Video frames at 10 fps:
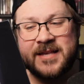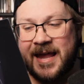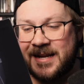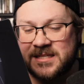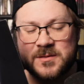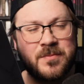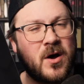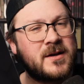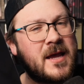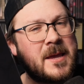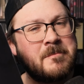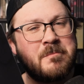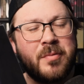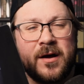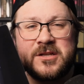and it spawned a
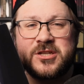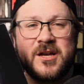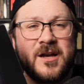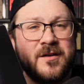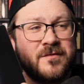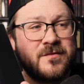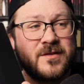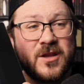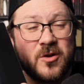bunch of,